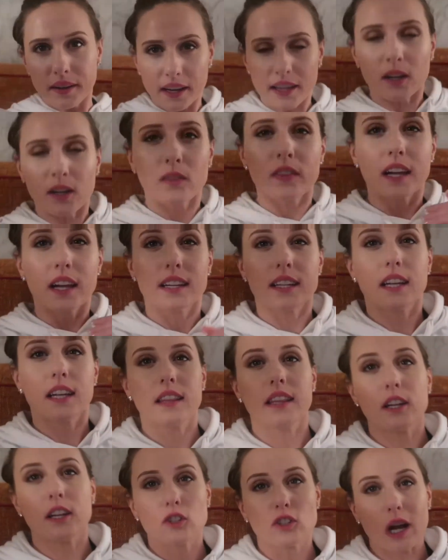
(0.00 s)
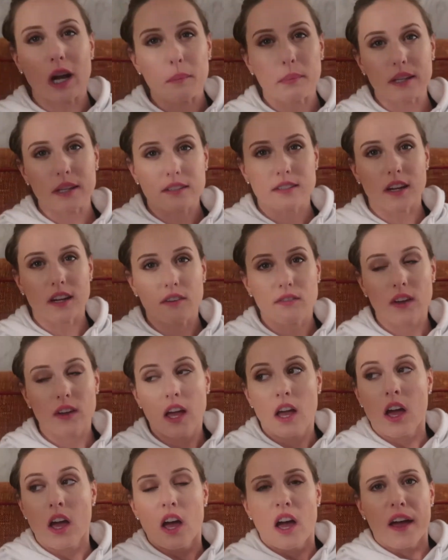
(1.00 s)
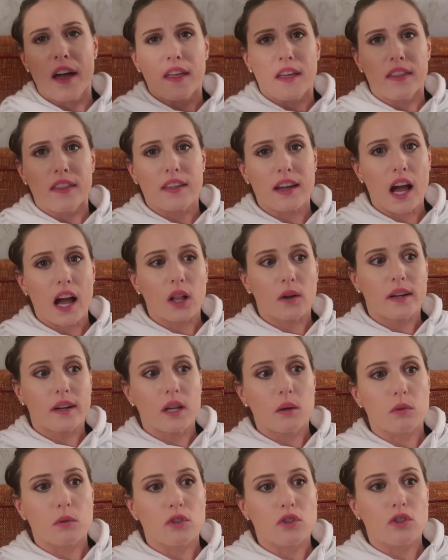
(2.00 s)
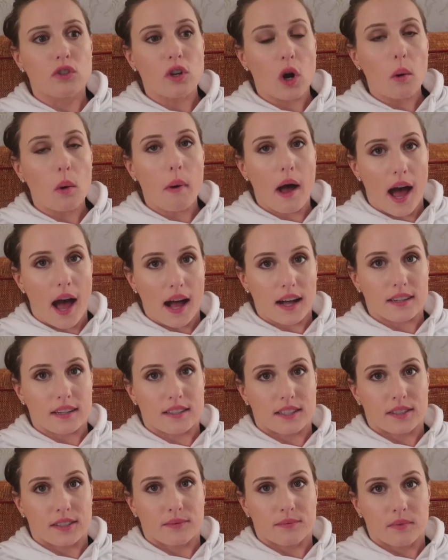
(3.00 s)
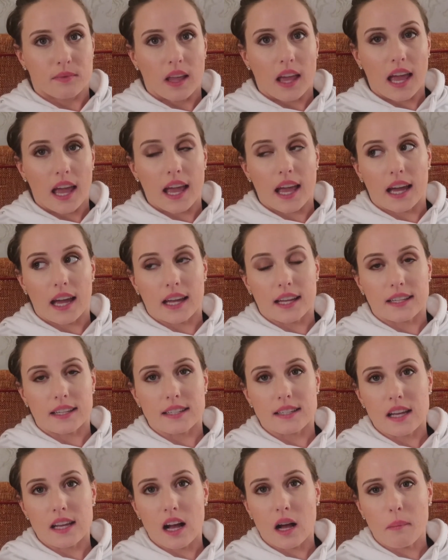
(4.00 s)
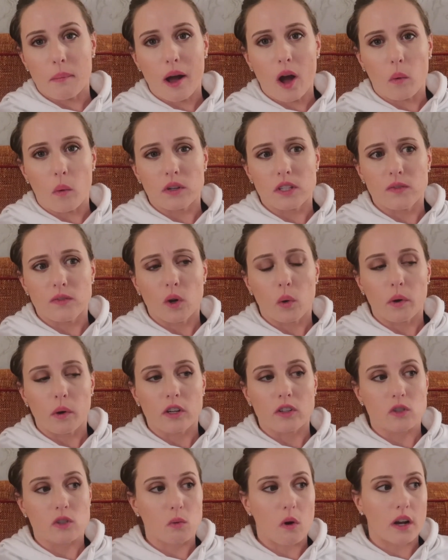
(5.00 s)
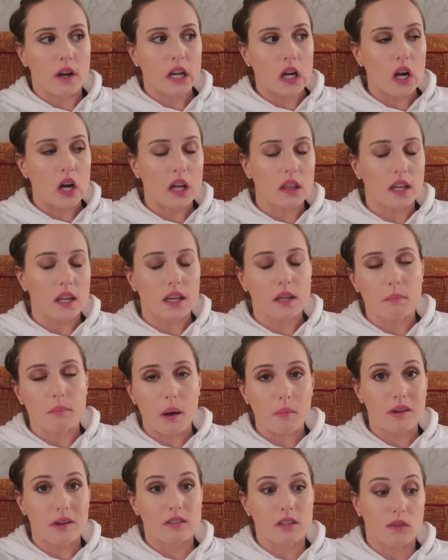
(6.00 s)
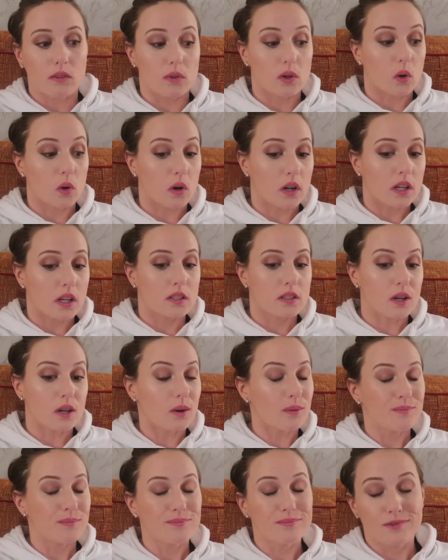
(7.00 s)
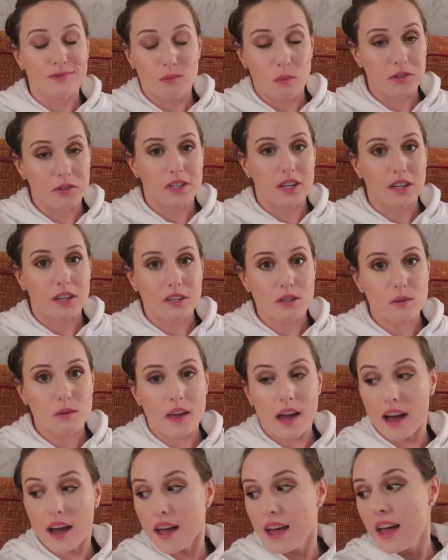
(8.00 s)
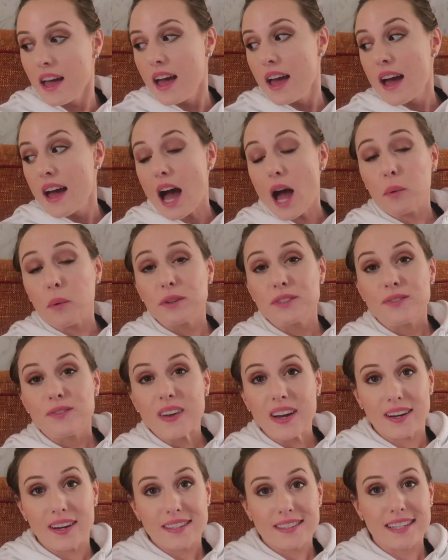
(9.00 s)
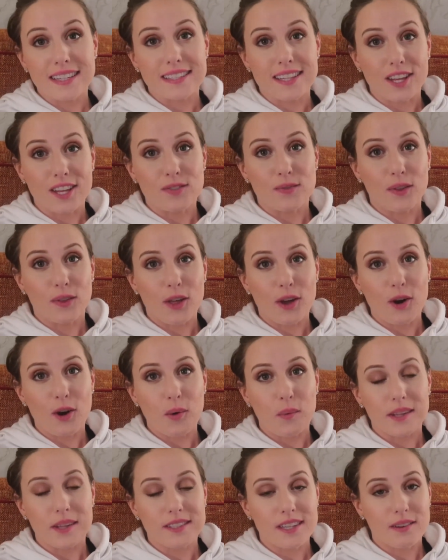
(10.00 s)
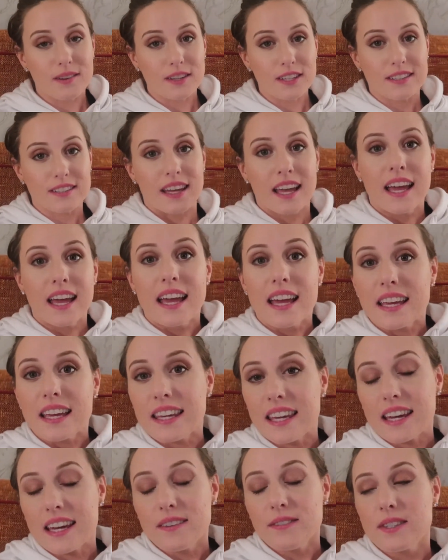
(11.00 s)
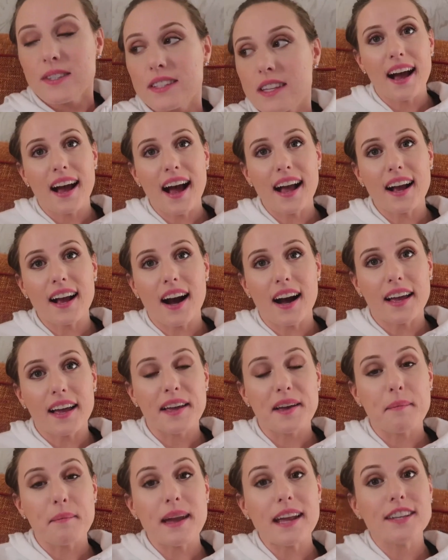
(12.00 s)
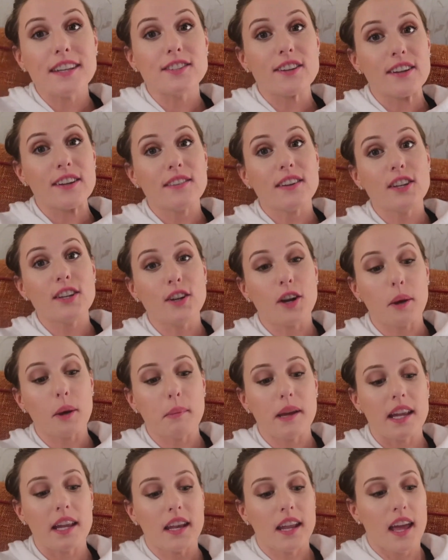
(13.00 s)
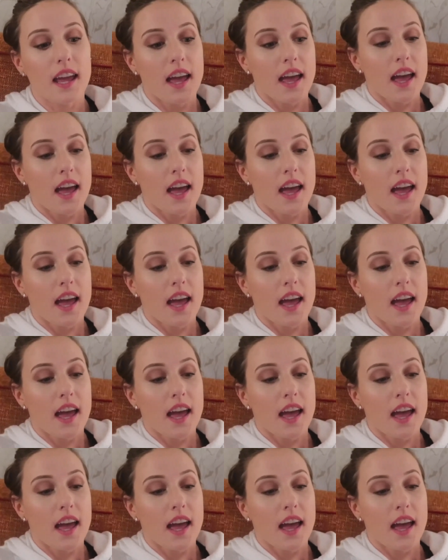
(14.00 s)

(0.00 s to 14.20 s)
I don't think I did any of shopping stuff. The Galleria was so packed and um, I always feel weird just walking around like by myself recording so wasn't gonna do that. I was very successful though with David's gifts. I got him a David Yurman